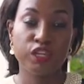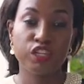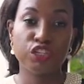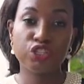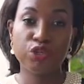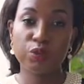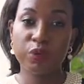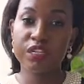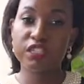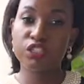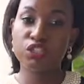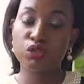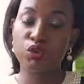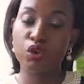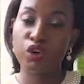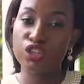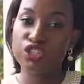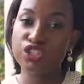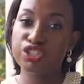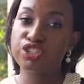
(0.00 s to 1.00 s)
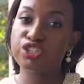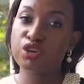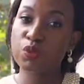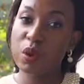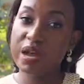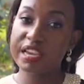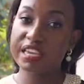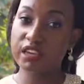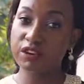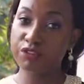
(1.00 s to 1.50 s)
Do you want to continue
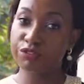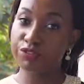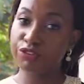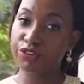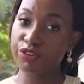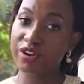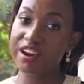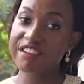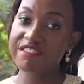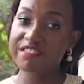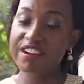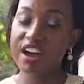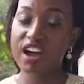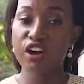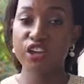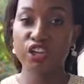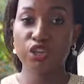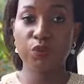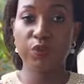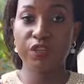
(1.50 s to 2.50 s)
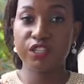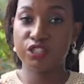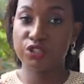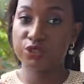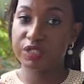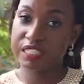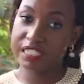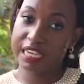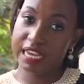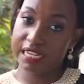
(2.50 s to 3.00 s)
working forever, or you want to
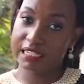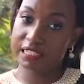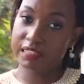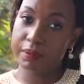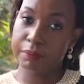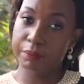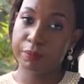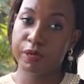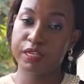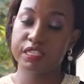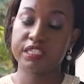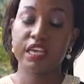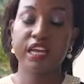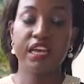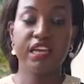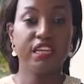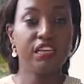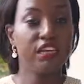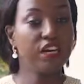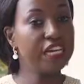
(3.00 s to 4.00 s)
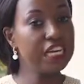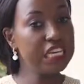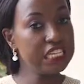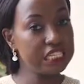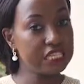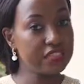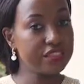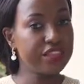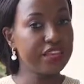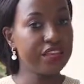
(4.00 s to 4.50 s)
retire at some point? Now, here's
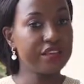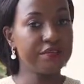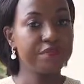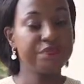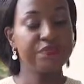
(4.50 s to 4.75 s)
the thing.